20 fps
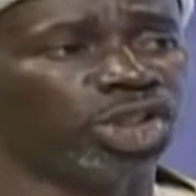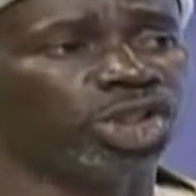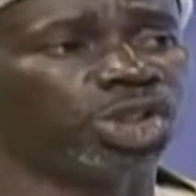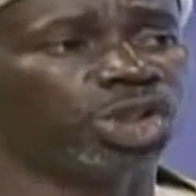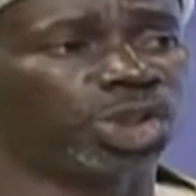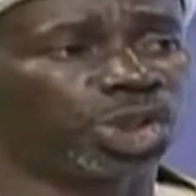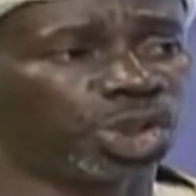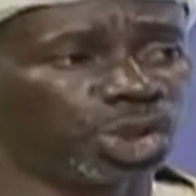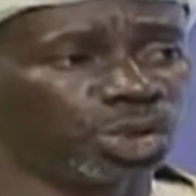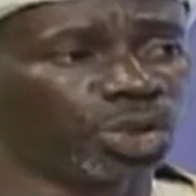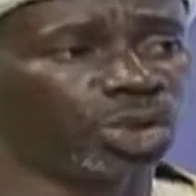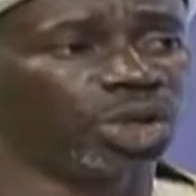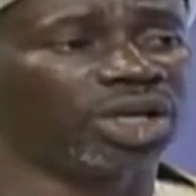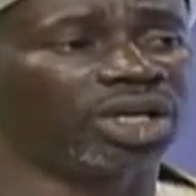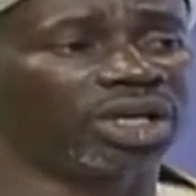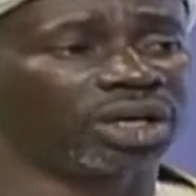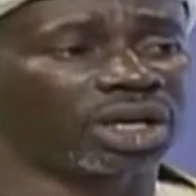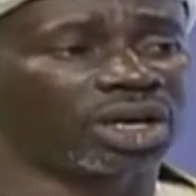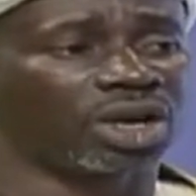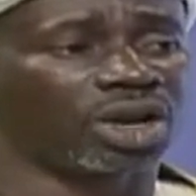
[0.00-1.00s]

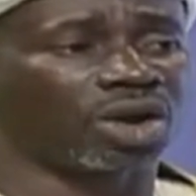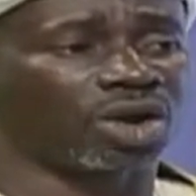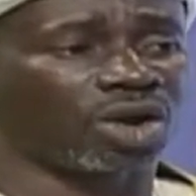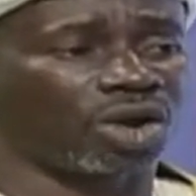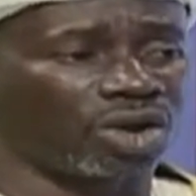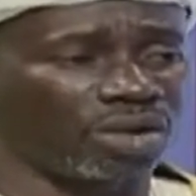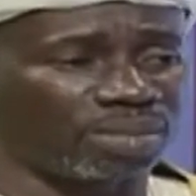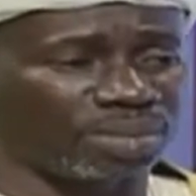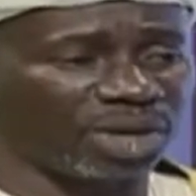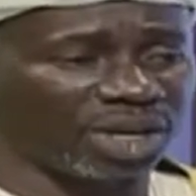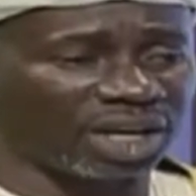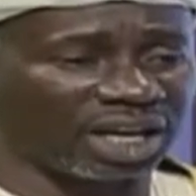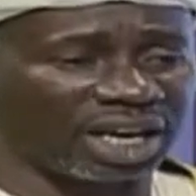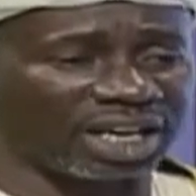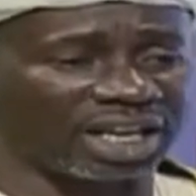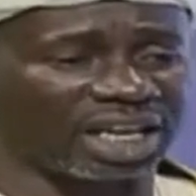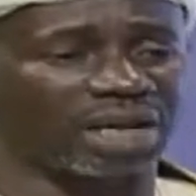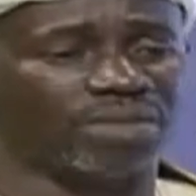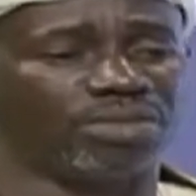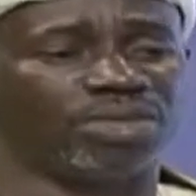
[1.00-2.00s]
should copy
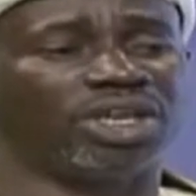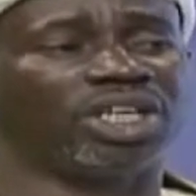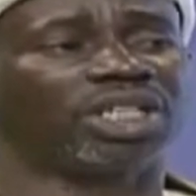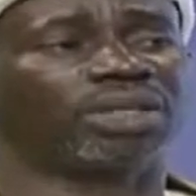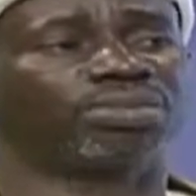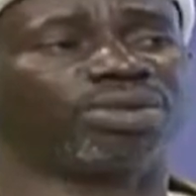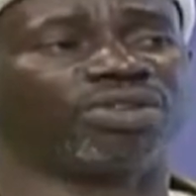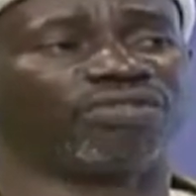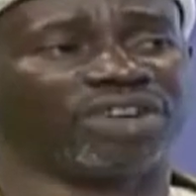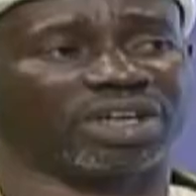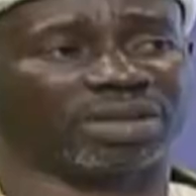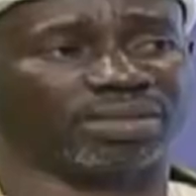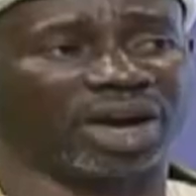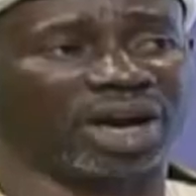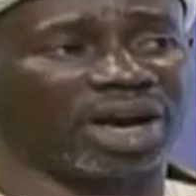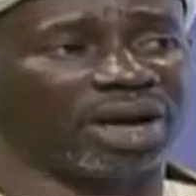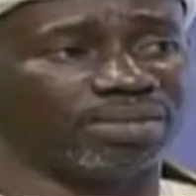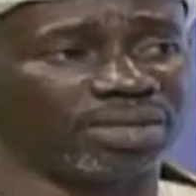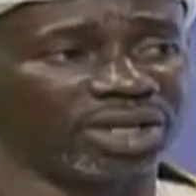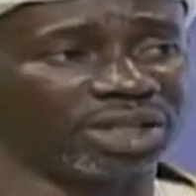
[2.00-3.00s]
and emulate Prophet
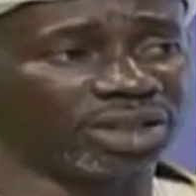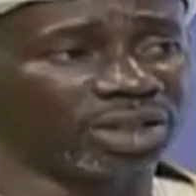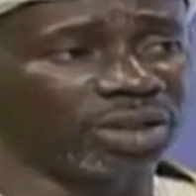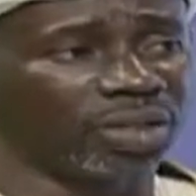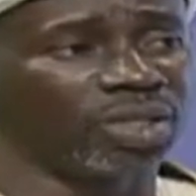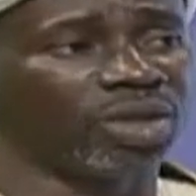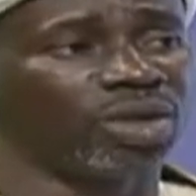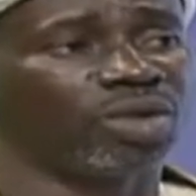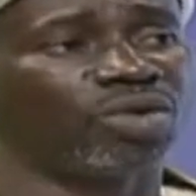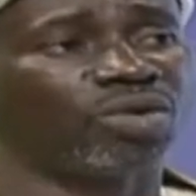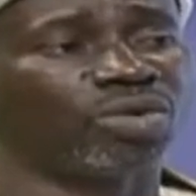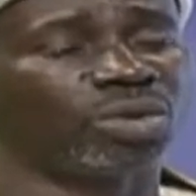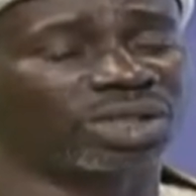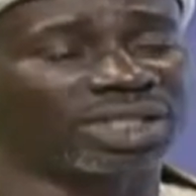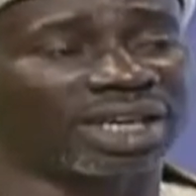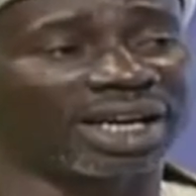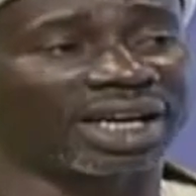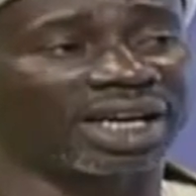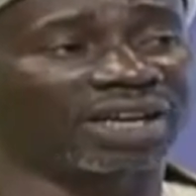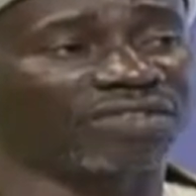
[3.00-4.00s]
Muhammad, who
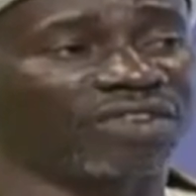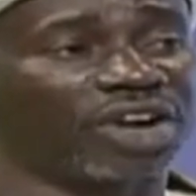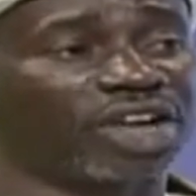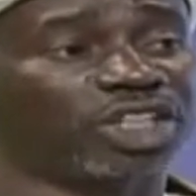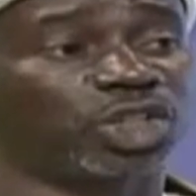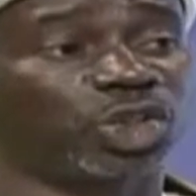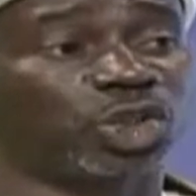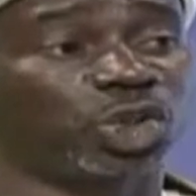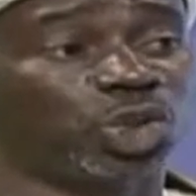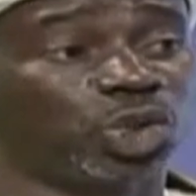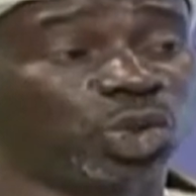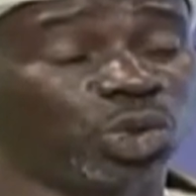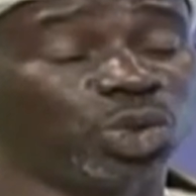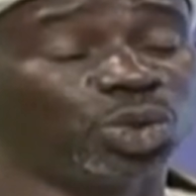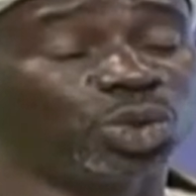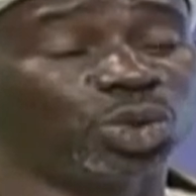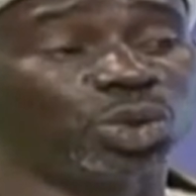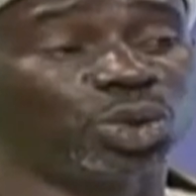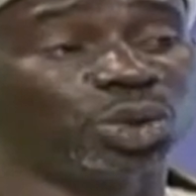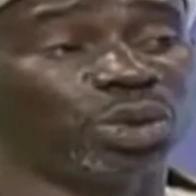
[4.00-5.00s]
sacrificed
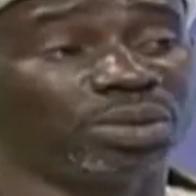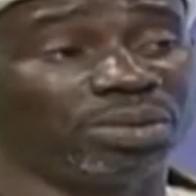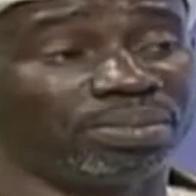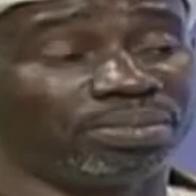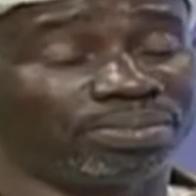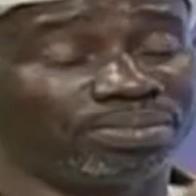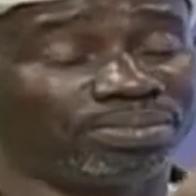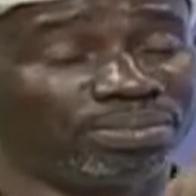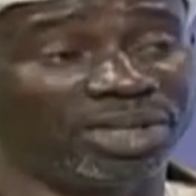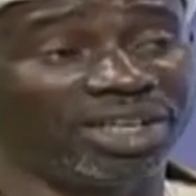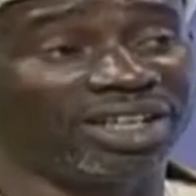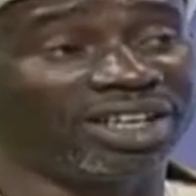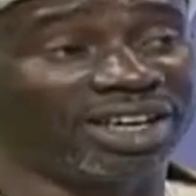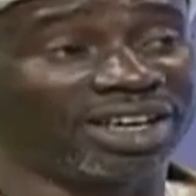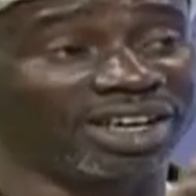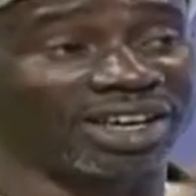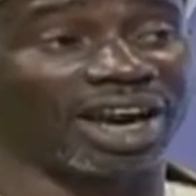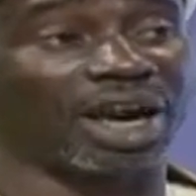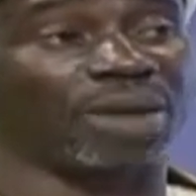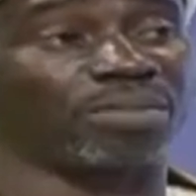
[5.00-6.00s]
two big
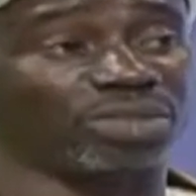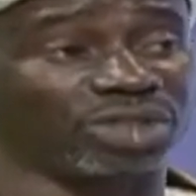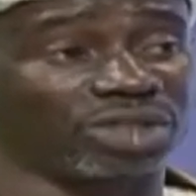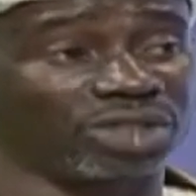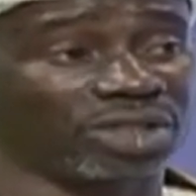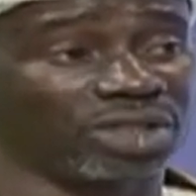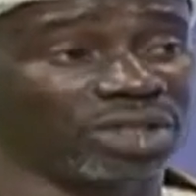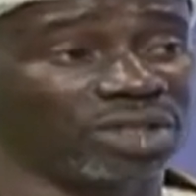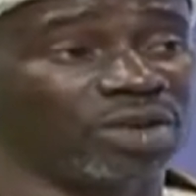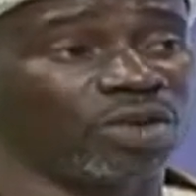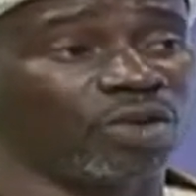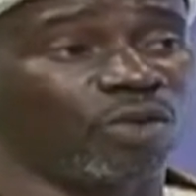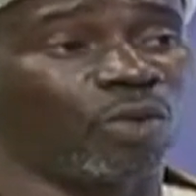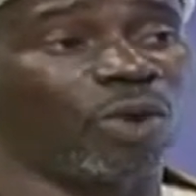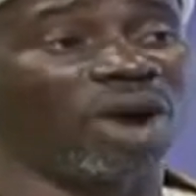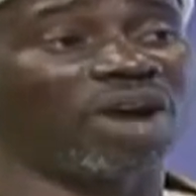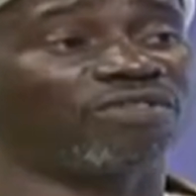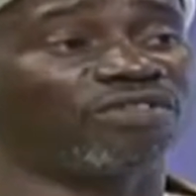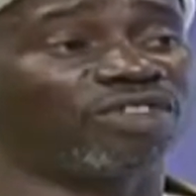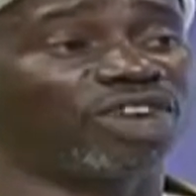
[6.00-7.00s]
rams,
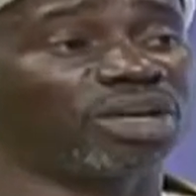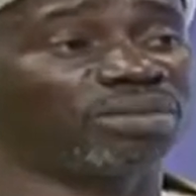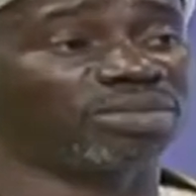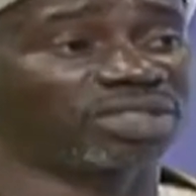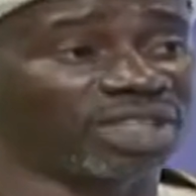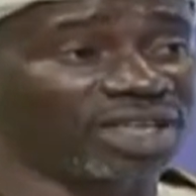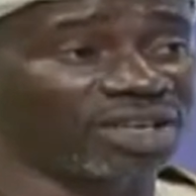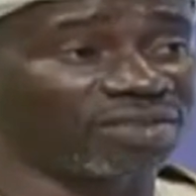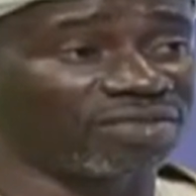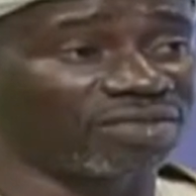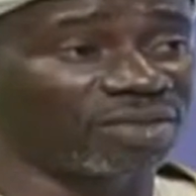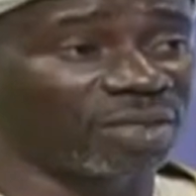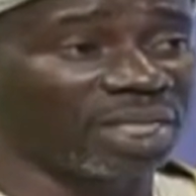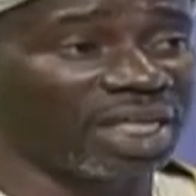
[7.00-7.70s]
one for himself